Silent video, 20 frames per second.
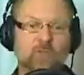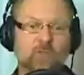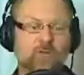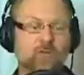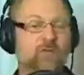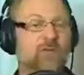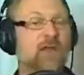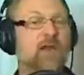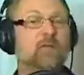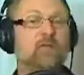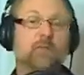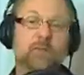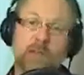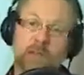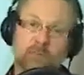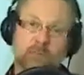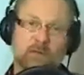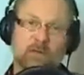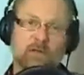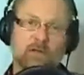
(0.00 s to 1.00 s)
Now
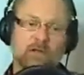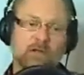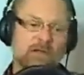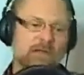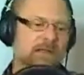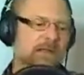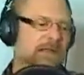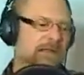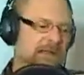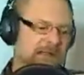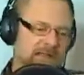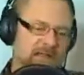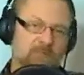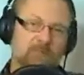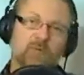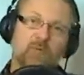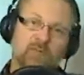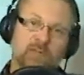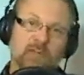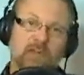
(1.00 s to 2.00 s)
remember,
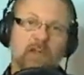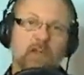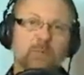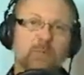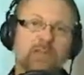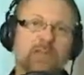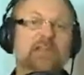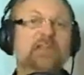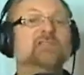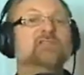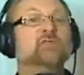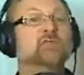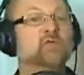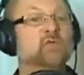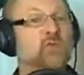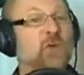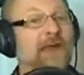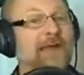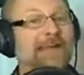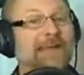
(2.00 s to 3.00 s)
hypnotherapy is
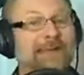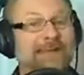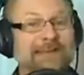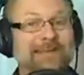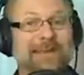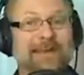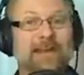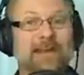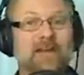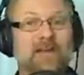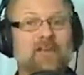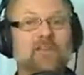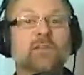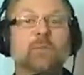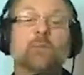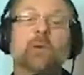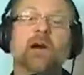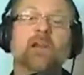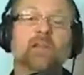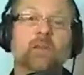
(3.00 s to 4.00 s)
recognized
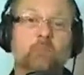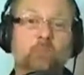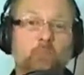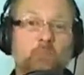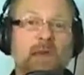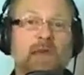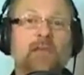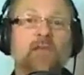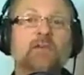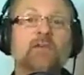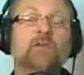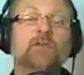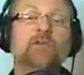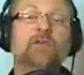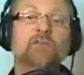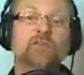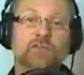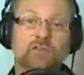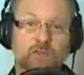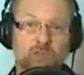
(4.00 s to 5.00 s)
by the medical
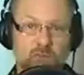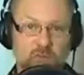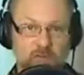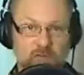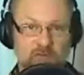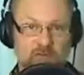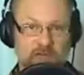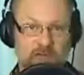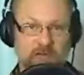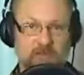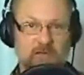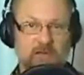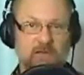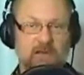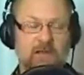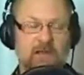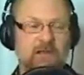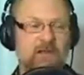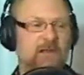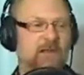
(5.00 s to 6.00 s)
community.
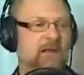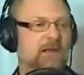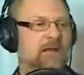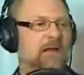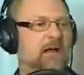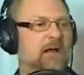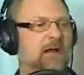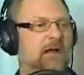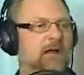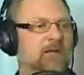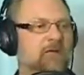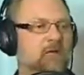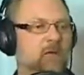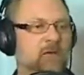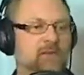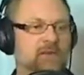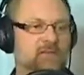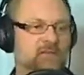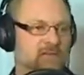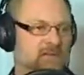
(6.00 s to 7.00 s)
For
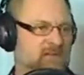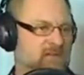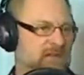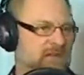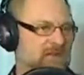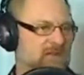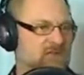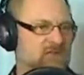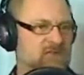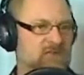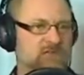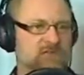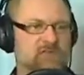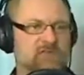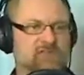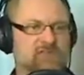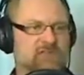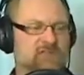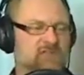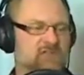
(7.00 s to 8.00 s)
instance, in certain
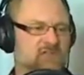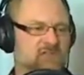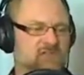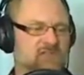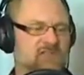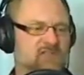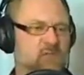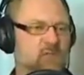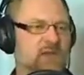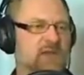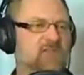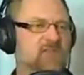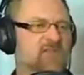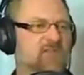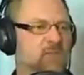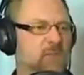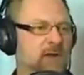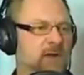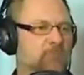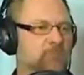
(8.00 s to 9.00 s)
situations
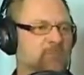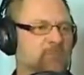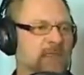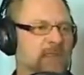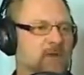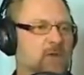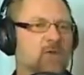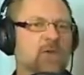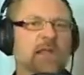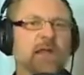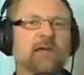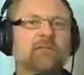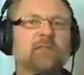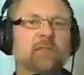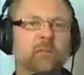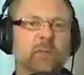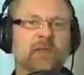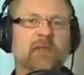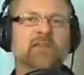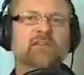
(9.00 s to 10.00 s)
where they don't have the
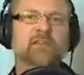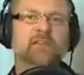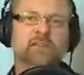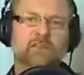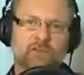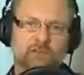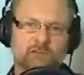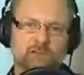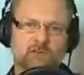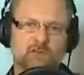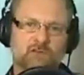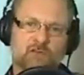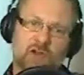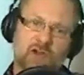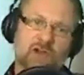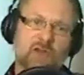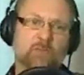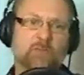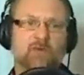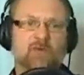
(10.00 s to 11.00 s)
medicine to knock a
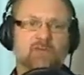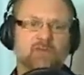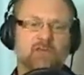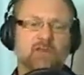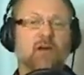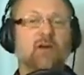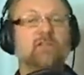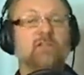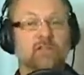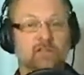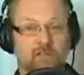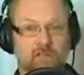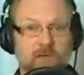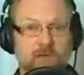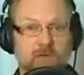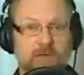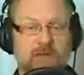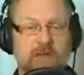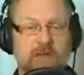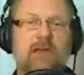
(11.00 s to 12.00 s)
person out for
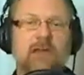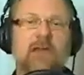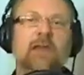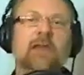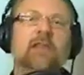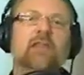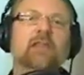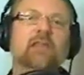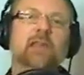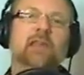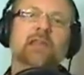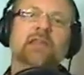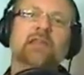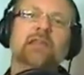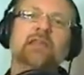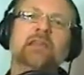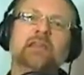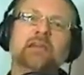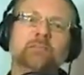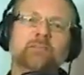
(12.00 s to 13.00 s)
surgery, they can
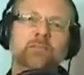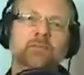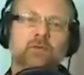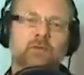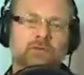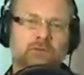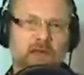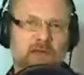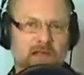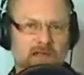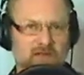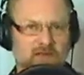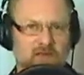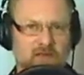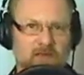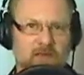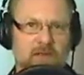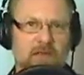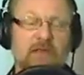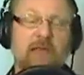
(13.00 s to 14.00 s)
hypnotize them.
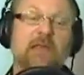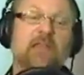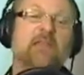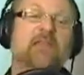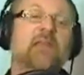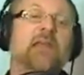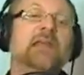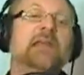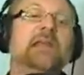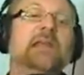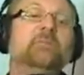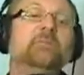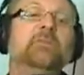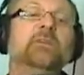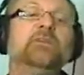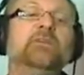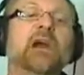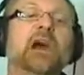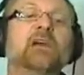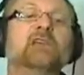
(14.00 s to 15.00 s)
They
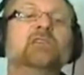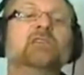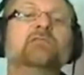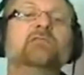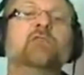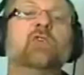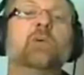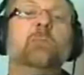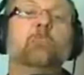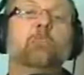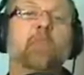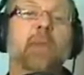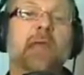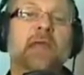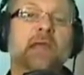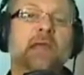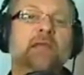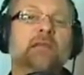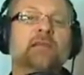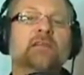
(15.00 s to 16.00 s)
hypnotize you for
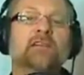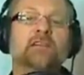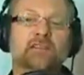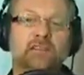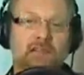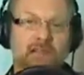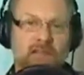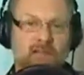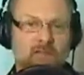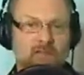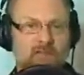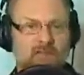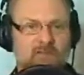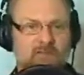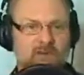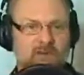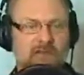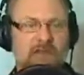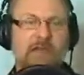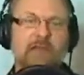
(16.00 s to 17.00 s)
painless dentistry.
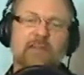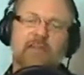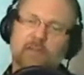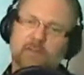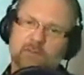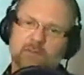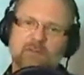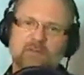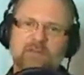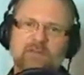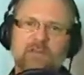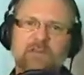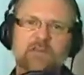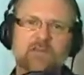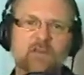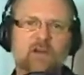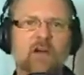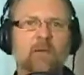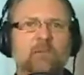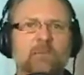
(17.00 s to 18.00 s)
The person that
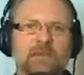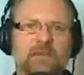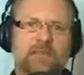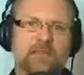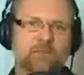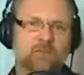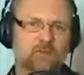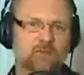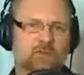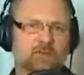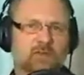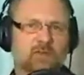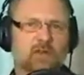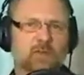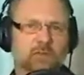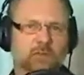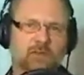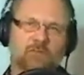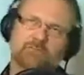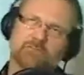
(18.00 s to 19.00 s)
taught me
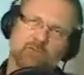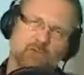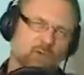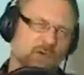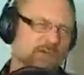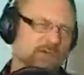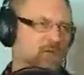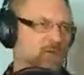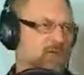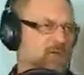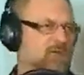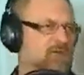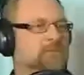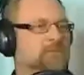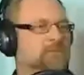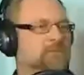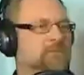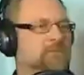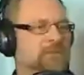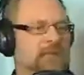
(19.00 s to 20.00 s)
hypnotherapy 24 years
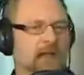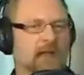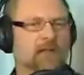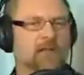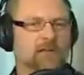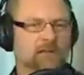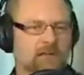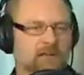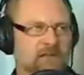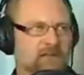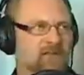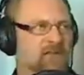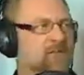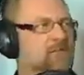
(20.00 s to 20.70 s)
ago, Alan Lees,